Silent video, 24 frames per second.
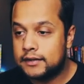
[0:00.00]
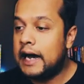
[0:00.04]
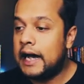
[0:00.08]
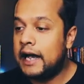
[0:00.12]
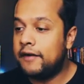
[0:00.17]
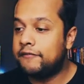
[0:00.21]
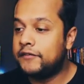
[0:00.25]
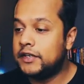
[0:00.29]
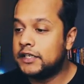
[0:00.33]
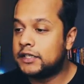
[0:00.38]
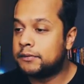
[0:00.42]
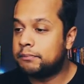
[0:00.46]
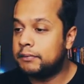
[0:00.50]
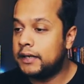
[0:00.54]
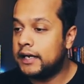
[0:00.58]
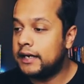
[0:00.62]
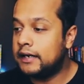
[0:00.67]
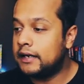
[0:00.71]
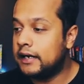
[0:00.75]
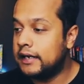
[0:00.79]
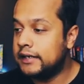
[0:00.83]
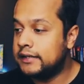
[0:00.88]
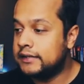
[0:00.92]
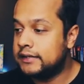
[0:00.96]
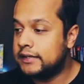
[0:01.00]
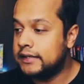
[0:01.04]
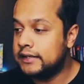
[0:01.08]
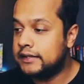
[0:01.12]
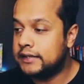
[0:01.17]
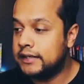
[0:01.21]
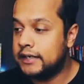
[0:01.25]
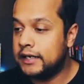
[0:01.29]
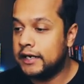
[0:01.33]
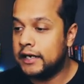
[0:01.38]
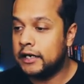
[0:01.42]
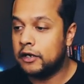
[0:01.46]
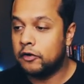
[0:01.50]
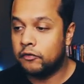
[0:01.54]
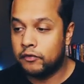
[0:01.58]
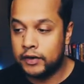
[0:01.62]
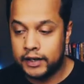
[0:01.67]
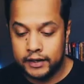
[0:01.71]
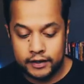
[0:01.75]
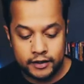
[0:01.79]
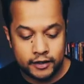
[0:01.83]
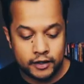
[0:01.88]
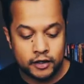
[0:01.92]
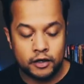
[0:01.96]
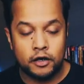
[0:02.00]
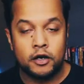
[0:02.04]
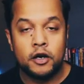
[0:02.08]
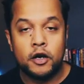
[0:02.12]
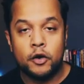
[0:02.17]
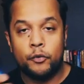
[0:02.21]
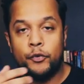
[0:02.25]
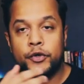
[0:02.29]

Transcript: I have displayed a CTA right here,